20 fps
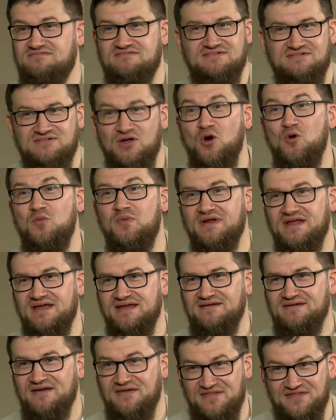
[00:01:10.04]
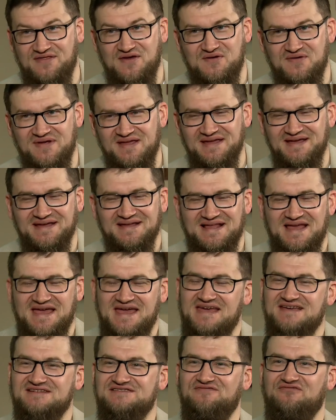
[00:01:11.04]
nobody in theory
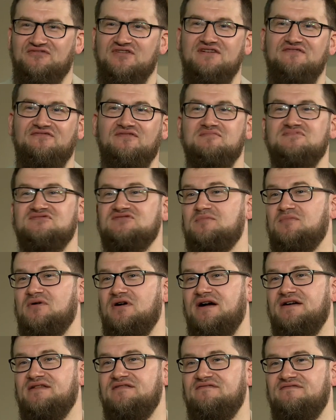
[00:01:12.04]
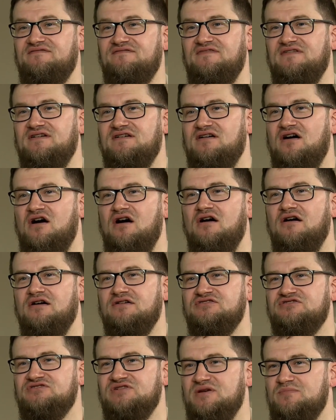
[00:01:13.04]
is free from some kind of
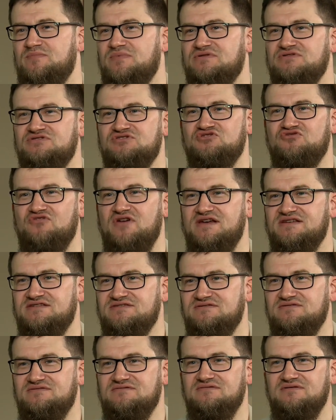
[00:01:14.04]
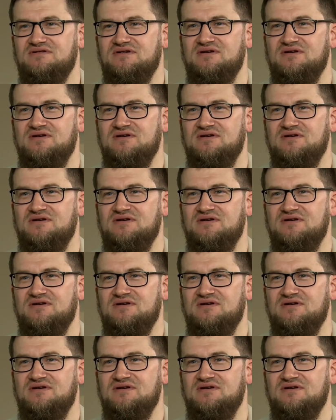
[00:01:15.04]
hardship and stress and